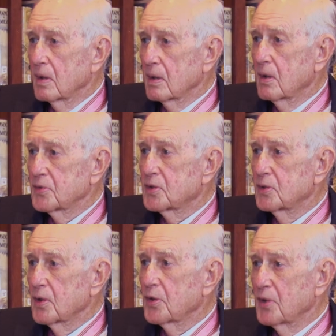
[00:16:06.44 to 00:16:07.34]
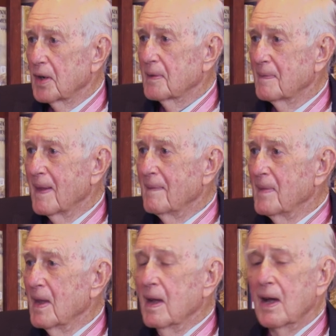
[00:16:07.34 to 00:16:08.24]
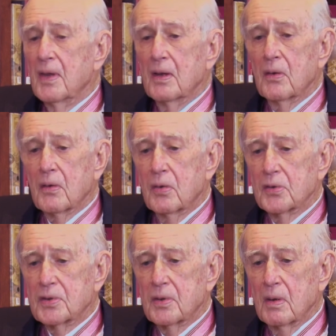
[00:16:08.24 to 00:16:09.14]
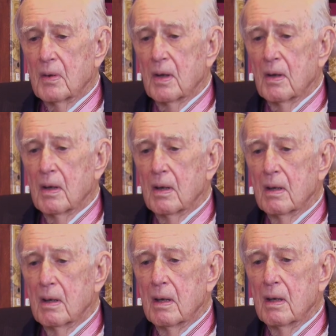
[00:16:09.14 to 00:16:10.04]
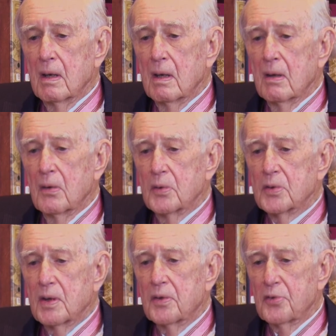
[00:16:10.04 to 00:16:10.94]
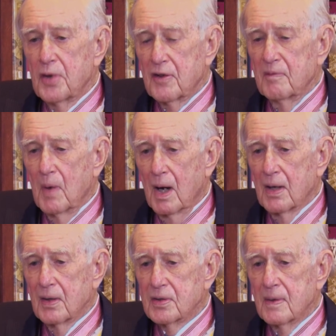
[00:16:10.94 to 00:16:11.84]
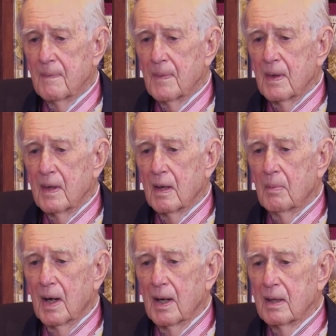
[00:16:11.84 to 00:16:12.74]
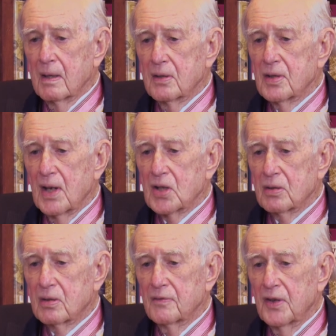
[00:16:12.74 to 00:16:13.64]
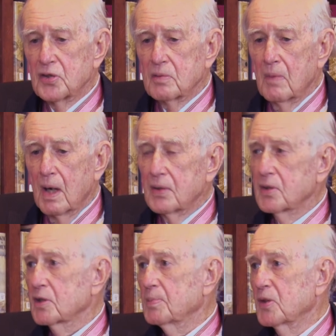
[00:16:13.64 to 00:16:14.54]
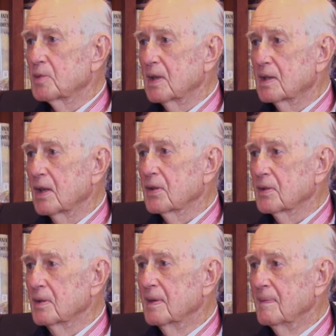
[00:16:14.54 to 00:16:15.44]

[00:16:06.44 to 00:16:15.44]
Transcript: constitute a threat. And then, of course, there was the threat of mines. Now, by international convention, mines are supposed to be tethered,